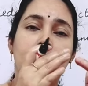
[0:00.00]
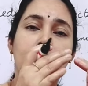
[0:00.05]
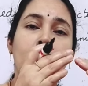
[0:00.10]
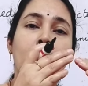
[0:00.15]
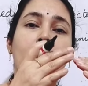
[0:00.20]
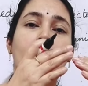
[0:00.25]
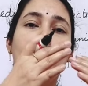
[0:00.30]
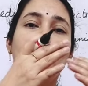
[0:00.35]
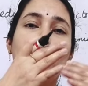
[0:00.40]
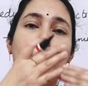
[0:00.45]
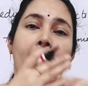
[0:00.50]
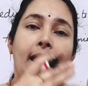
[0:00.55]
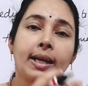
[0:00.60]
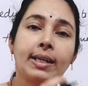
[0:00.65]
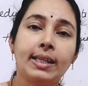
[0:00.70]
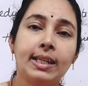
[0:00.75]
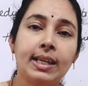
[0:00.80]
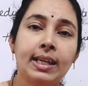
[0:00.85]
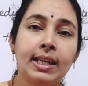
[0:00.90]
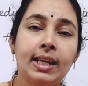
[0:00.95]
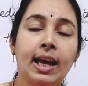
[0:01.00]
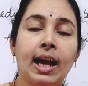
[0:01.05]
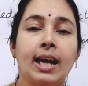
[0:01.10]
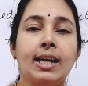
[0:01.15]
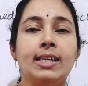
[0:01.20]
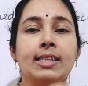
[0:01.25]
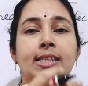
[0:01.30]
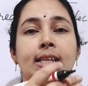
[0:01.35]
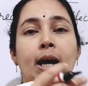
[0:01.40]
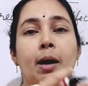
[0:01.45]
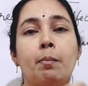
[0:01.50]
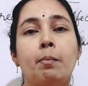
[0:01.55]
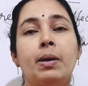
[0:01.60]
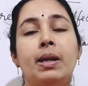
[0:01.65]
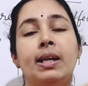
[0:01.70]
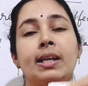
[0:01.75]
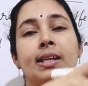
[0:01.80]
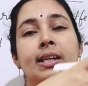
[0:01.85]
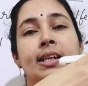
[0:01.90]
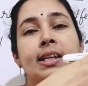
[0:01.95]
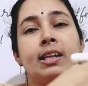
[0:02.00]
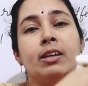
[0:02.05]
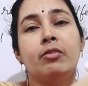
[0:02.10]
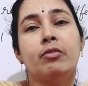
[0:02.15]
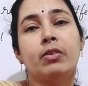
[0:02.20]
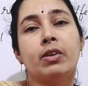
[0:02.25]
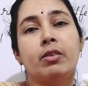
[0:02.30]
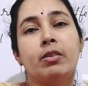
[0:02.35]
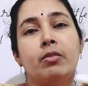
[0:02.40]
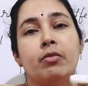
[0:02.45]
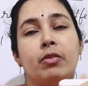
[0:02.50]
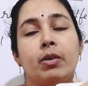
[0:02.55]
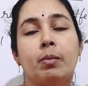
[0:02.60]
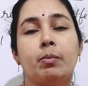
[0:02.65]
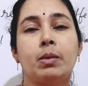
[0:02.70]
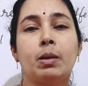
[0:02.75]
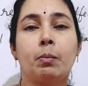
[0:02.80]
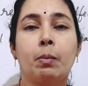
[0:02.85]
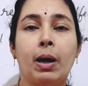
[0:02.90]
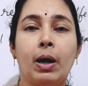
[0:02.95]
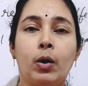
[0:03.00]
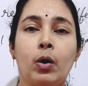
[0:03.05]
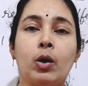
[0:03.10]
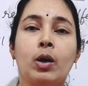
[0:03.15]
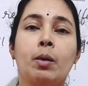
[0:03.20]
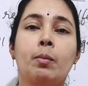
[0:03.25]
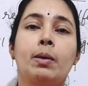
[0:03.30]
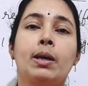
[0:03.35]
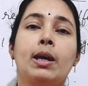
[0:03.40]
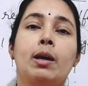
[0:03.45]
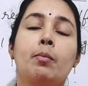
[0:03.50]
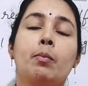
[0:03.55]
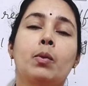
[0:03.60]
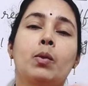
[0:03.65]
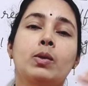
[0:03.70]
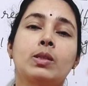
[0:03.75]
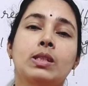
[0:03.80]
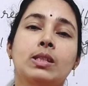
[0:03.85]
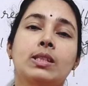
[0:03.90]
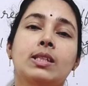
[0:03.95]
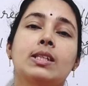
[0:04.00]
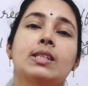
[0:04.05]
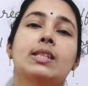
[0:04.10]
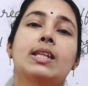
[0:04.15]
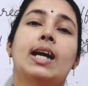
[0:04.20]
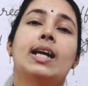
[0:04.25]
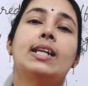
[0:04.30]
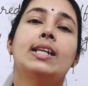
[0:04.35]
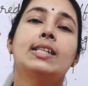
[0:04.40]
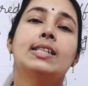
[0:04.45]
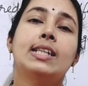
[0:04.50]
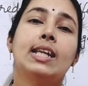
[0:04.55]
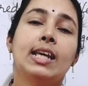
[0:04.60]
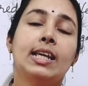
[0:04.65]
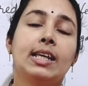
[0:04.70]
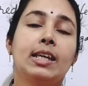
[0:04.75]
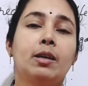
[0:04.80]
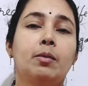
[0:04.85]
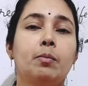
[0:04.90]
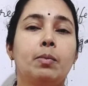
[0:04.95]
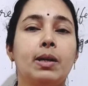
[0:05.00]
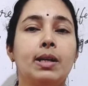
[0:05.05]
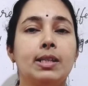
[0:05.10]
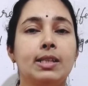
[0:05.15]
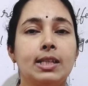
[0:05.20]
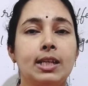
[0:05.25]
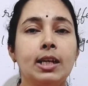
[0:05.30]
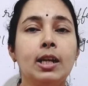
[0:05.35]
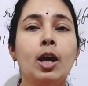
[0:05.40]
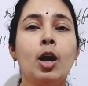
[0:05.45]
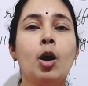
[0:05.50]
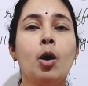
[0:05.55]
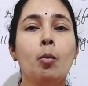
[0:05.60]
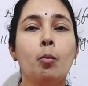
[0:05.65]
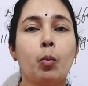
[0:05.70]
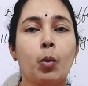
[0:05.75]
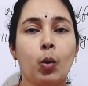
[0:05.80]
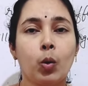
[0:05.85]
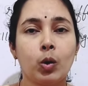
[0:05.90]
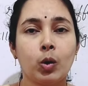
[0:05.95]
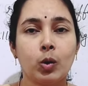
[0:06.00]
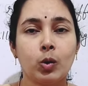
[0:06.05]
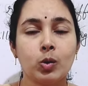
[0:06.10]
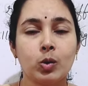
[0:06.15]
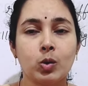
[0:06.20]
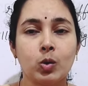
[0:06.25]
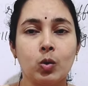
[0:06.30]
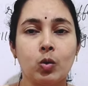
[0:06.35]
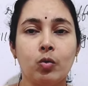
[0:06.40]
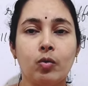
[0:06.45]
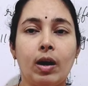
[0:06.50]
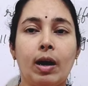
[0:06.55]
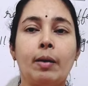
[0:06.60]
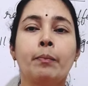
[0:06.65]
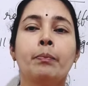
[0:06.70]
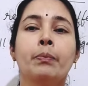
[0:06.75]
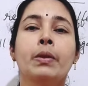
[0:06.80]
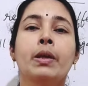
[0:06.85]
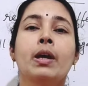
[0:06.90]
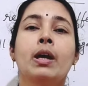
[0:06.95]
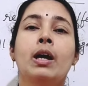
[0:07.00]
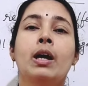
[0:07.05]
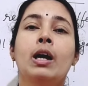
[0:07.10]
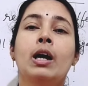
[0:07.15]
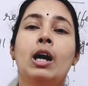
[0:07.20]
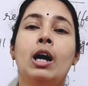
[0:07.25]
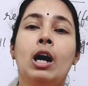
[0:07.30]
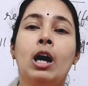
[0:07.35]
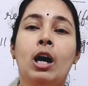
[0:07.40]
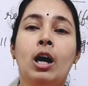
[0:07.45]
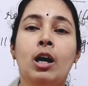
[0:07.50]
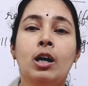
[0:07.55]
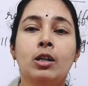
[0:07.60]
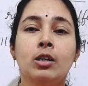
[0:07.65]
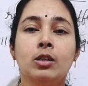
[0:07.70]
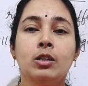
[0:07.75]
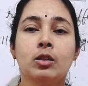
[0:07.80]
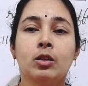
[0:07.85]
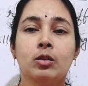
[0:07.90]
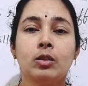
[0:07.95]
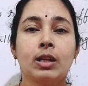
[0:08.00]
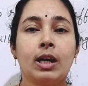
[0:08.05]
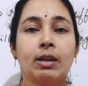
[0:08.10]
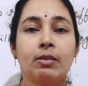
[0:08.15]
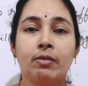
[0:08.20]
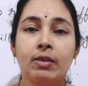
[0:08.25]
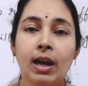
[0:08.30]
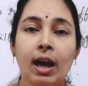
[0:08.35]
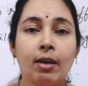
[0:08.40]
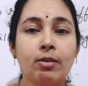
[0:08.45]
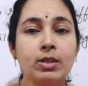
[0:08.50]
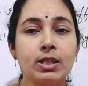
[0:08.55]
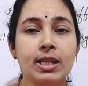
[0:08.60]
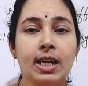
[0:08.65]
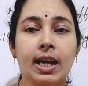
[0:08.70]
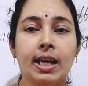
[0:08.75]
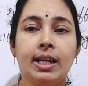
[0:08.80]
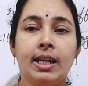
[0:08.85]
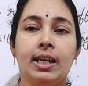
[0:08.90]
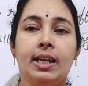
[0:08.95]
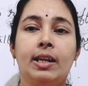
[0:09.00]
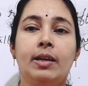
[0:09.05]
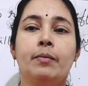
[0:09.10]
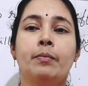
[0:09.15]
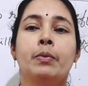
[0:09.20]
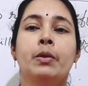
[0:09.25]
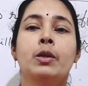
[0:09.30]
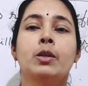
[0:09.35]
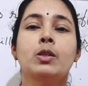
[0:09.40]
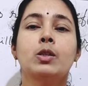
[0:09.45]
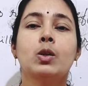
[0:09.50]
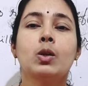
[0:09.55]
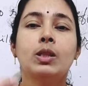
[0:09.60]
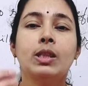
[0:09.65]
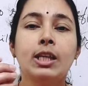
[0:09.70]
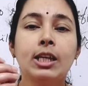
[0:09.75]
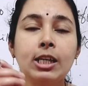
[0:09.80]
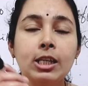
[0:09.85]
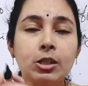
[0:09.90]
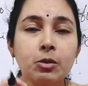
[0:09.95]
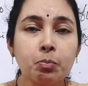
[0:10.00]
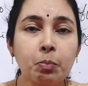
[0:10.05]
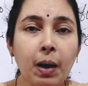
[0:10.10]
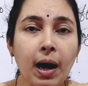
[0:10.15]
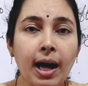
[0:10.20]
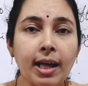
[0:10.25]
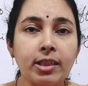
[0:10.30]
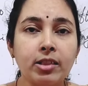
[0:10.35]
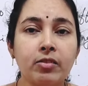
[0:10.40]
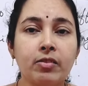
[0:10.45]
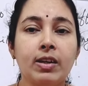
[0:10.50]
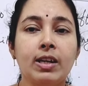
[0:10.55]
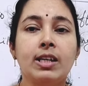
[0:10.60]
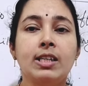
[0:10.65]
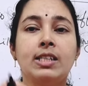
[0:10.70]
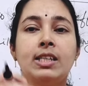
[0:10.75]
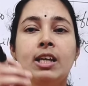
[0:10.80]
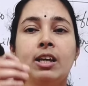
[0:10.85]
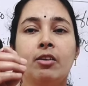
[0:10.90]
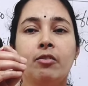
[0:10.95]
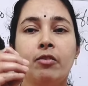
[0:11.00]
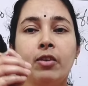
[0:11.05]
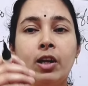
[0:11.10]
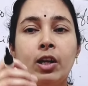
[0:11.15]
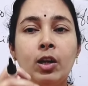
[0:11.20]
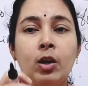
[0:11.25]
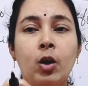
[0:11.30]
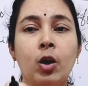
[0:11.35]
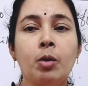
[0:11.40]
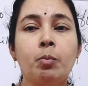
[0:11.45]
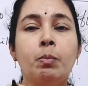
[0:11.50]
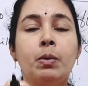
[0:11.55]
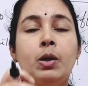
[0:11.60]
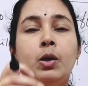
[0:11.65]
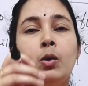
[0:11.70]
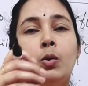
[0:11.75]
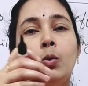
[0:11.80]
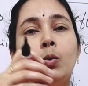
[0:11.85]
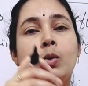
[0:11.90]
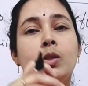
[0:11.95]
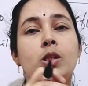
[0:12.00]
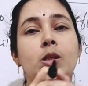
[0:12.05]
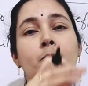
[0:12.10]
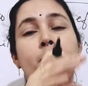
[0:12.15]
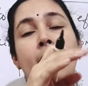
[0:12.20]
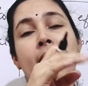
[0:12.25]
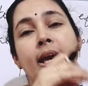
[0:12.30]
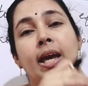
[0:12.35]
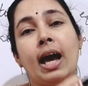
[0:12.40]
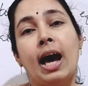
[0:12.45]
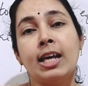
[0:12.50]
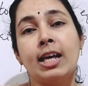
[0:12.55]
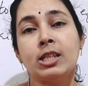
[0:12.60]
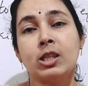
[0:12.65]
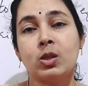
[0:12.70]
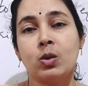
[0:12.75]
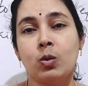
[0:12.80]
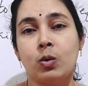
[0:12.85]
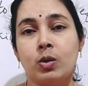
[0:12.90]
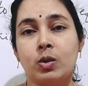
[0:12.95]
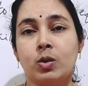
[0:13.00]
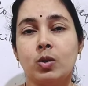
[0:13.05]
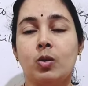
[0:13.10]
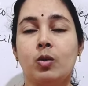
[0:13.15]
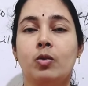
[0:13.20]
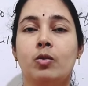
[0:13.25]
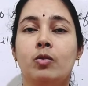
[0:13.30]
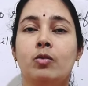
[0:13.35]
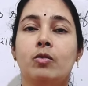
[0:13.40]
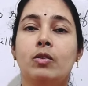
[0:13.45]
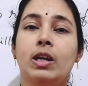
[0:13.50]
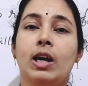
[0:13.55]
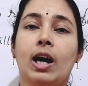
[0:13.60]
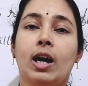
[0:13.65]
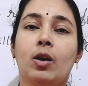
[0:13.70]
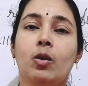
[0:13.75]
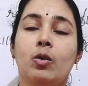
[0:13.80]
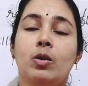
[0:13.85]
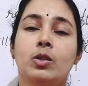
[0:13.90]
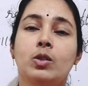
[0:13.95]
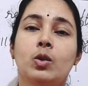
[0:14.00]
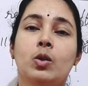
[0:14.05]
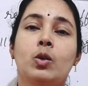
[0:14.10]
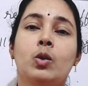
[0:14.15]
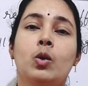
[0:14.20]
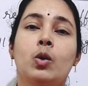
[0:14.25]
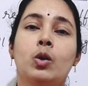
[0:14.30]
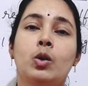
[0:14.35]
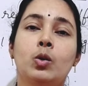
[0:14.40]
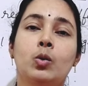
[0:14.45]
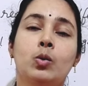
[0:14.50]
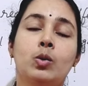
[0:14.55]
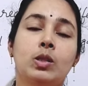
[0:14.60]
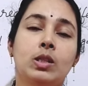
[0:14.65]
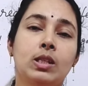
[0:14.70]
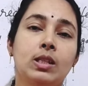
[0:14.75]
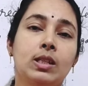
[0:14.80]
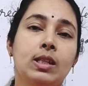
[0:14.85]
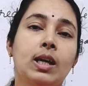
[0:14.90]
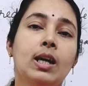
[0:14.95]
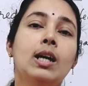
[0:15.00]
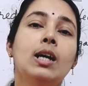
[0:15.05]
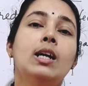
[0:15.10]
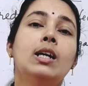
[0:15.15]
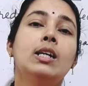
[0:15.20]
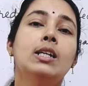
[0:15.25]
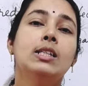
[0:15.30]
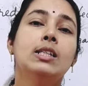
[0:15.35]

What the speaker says: in bacteria is completely different from the biochemical processes that is taking place in protozoa that we have studied. So these pathways will not be used by us also. We are also not using the